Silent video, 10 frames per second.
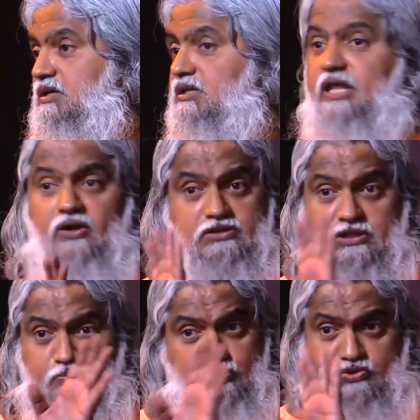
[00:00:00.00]
They are not
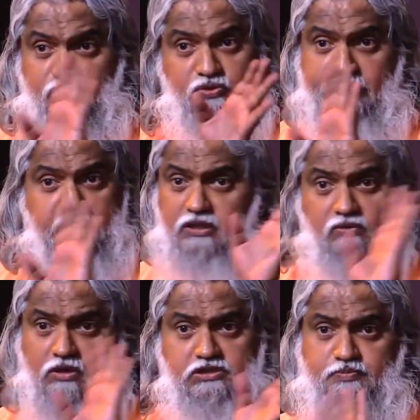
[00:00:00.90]
supposed to hear the
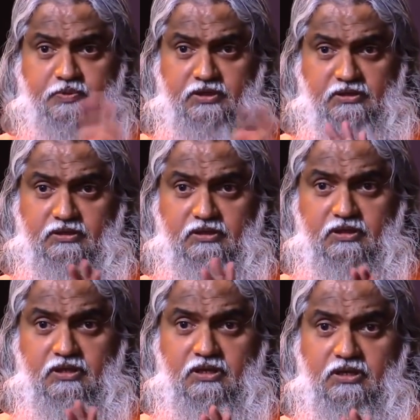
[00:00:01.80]
gospel.
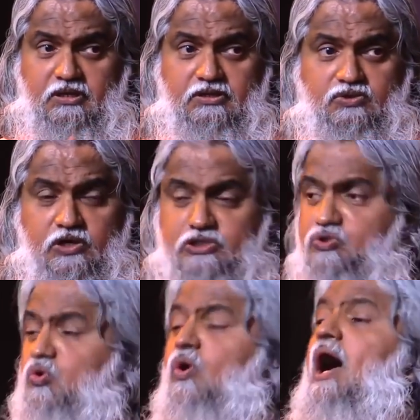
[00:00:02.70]
So it's
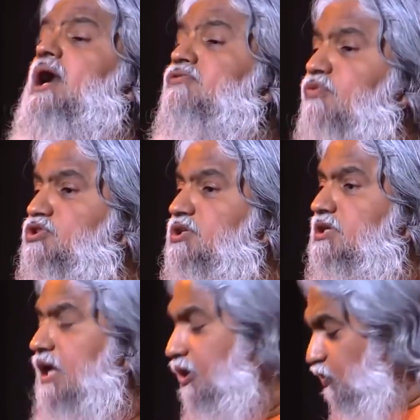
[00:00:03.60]
so unfortunate
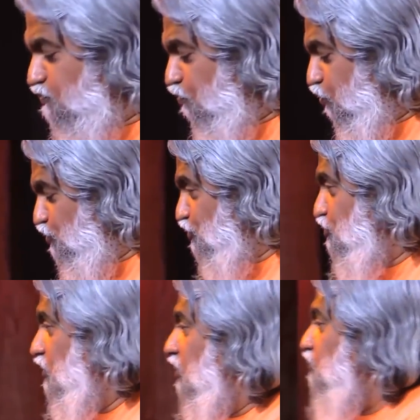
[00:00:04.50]
that he was
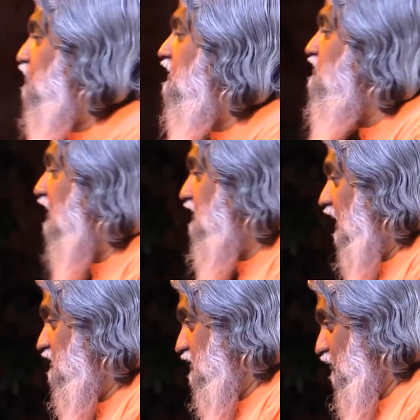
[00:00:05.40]
pushed to the
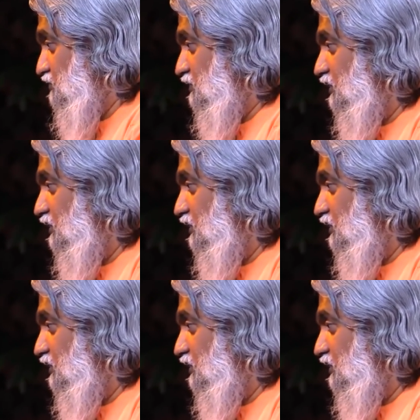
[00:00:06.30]
Gentile's house.